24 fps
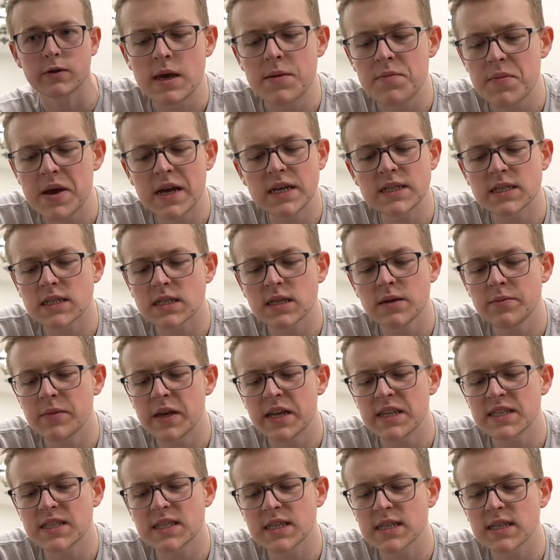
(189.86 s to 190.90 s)
It may seem
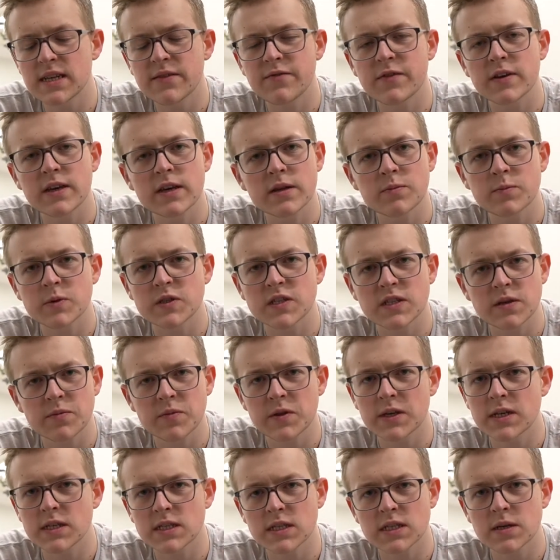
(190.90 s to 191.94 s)
insignificant, but
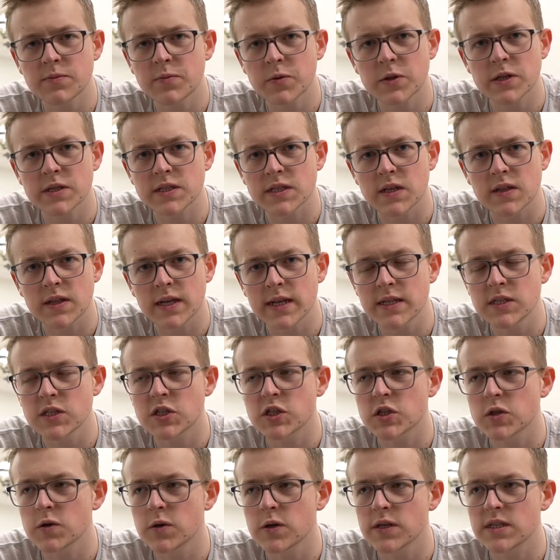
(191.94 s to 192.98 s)
something as simple as a lens
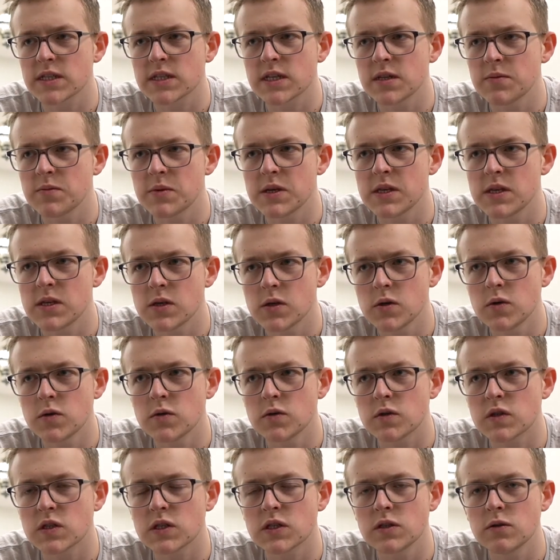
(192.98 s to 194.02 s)
choice can be
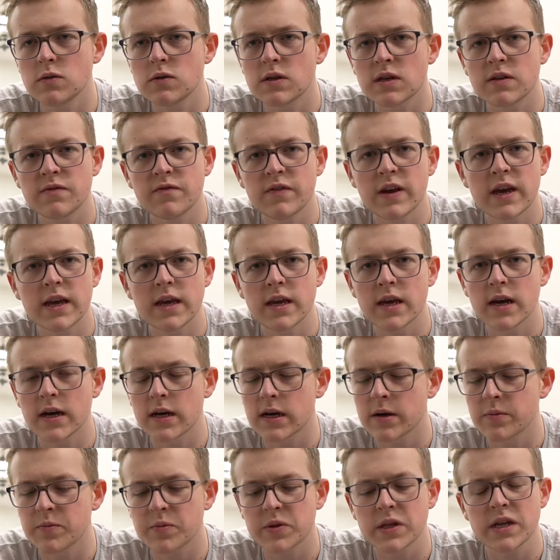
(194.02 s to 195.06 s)
used to convey a
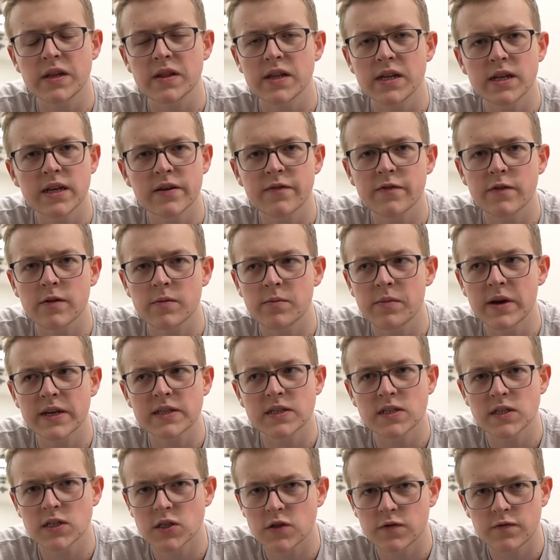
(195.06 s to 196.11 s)
completely different
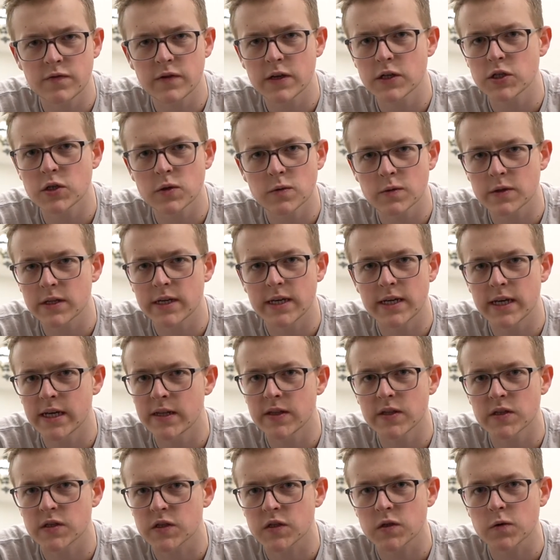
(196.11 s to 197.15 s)
message visually in
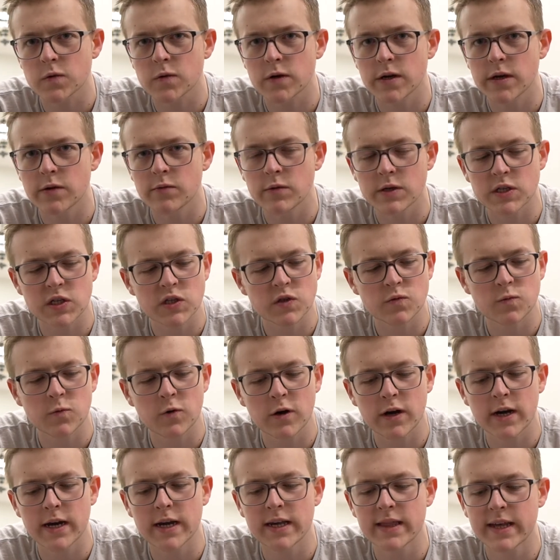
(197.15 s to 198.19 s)
the story, which is
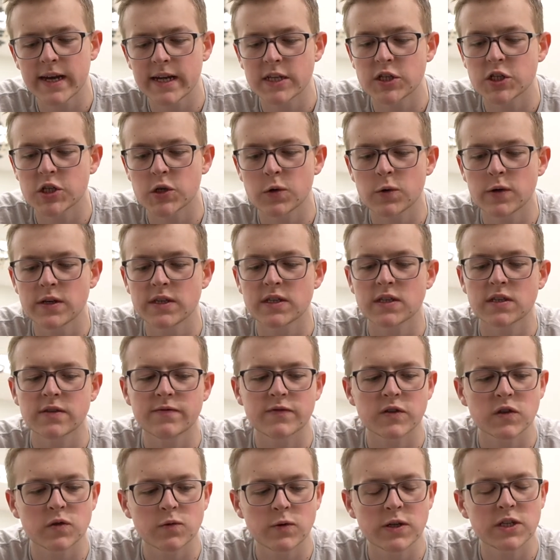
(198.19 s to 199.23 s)
why that choice of
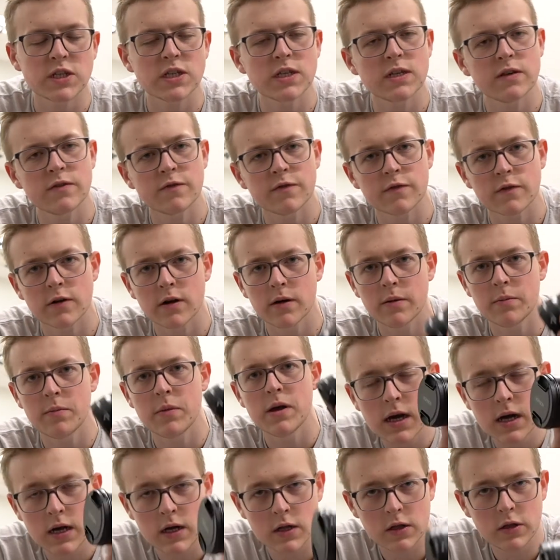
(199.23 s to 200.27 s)
switching from
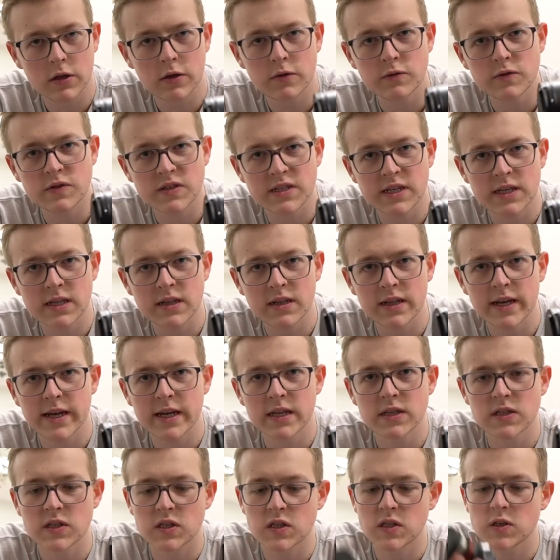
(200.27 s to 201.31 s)
a closed-in
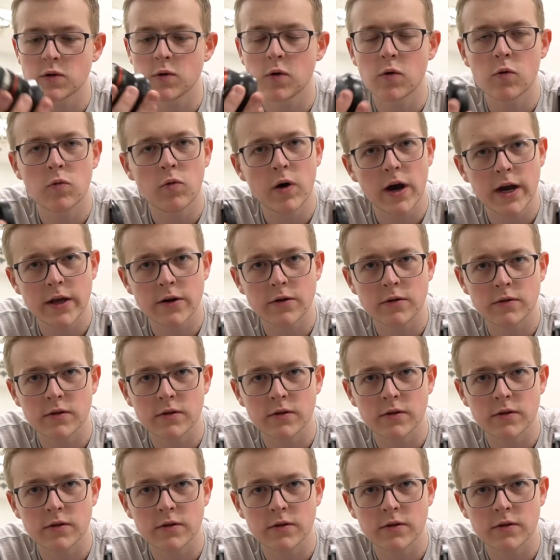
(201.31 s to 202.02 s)
lens to a wider